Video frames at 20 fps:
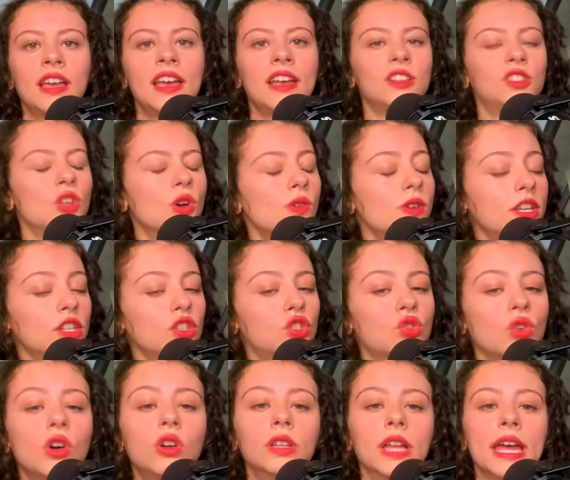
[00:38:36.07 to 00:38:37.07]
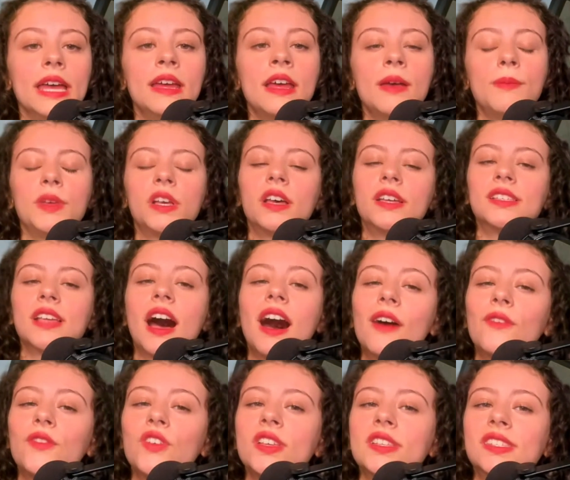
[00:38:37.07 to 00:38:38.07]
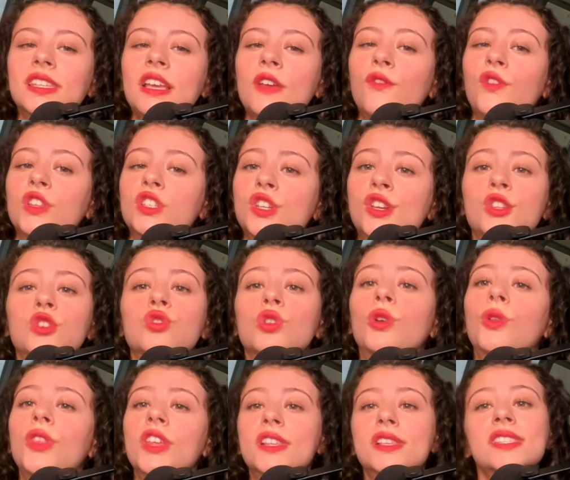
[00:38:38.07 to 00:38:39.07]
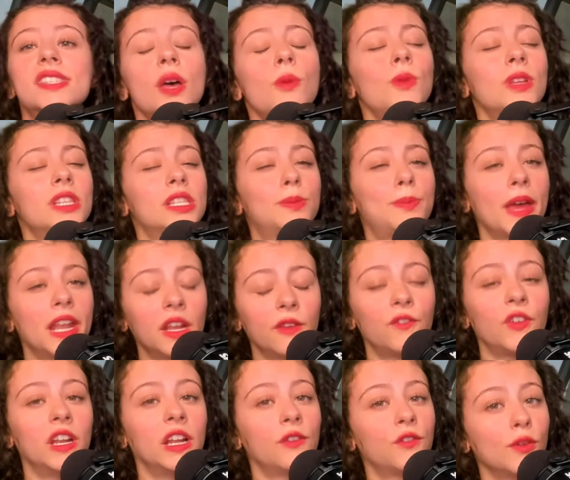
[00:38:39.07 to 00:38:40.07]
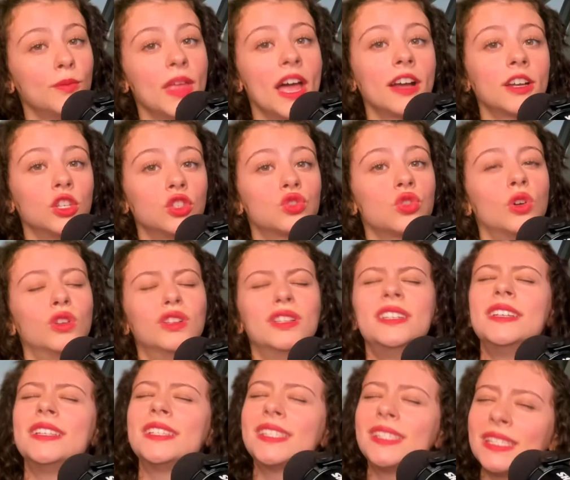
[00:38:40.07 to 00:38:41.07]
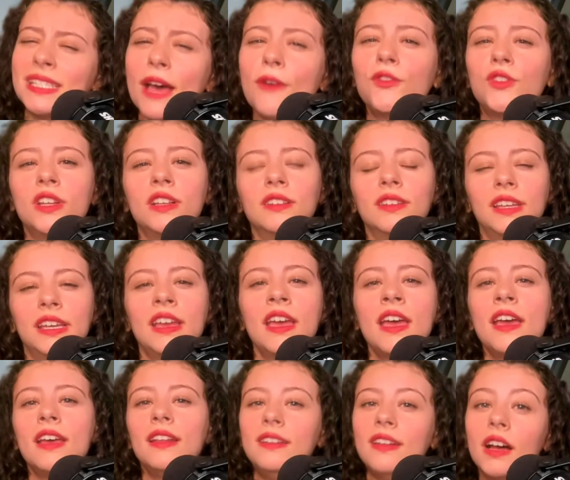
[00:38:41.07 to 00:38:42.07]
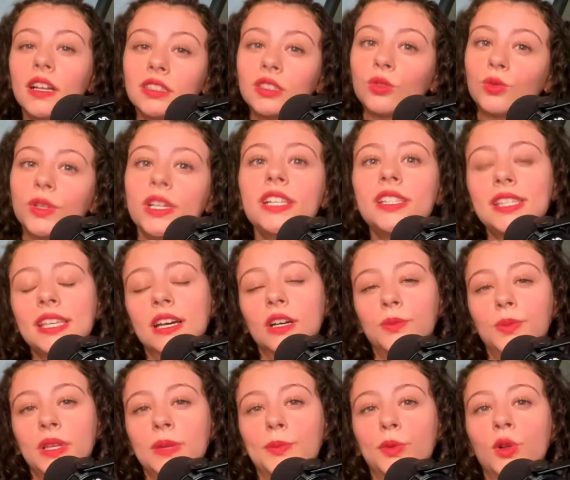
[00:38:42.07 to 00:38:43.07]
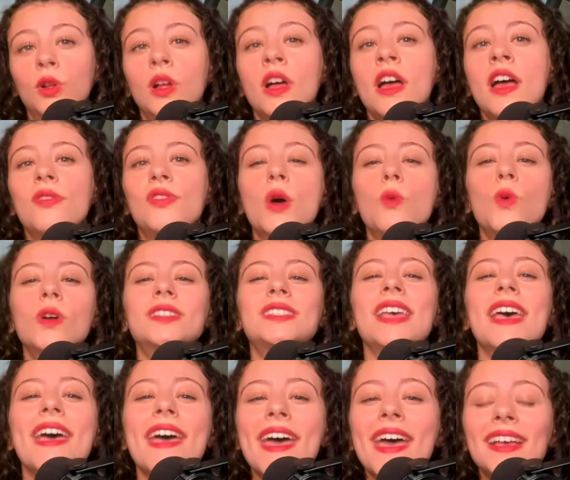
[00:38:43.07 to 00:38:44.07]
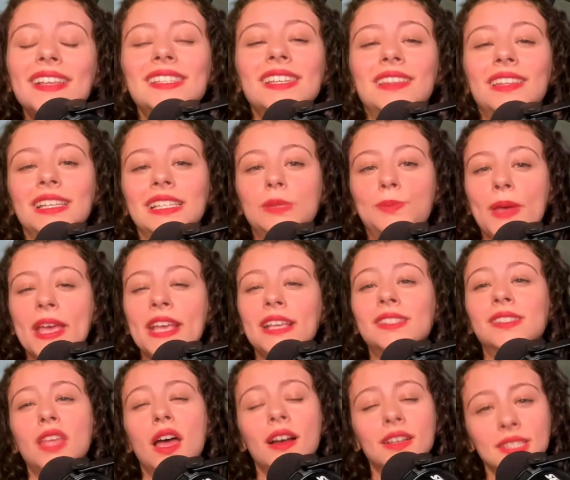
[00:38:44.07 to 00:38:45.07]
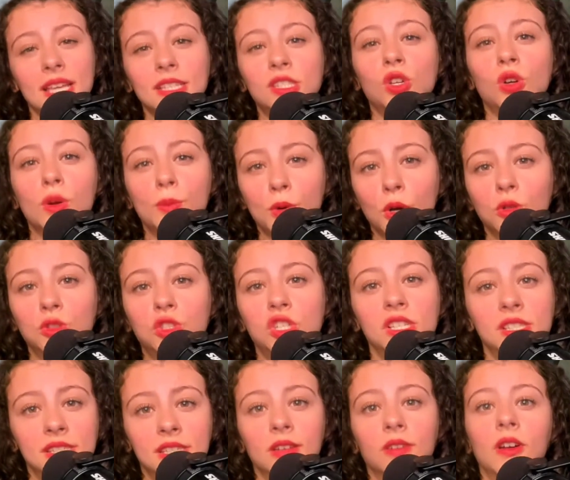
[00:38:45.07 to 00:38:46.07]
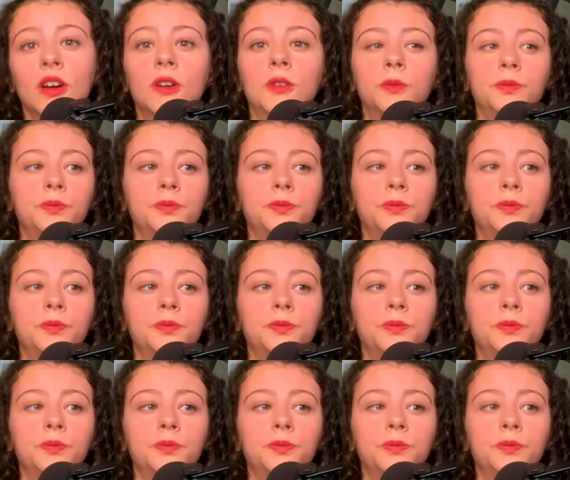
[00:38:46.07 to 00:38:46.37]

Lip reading: Don't control it. Because obviously if it's controlled, then someone's benefiting from that control. And it's definitely not the retail people that want to exit these bank stocks as they're approaching zero.